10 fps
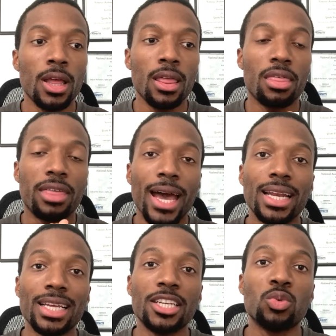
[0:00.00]

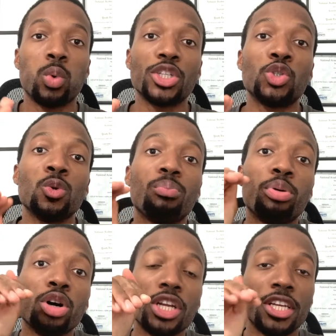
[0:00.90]
that is what you
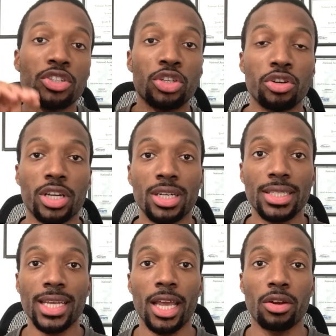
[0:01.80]
put into your
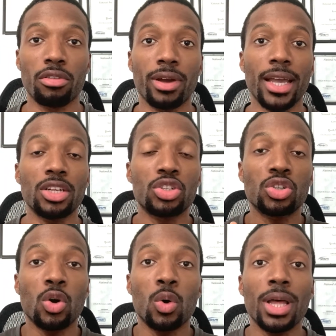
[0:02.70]
container, right?
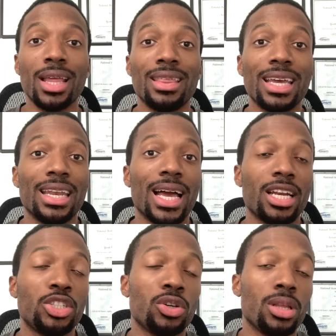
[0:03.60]
So the
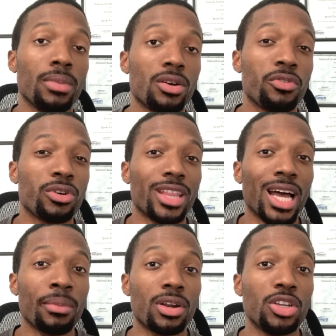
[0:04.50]
analogy or the metaphor that
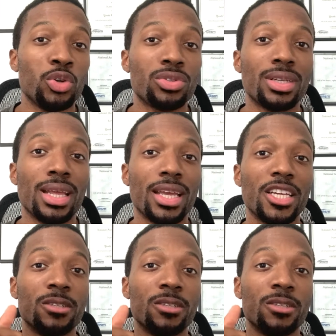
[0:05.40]
I'm going to use today is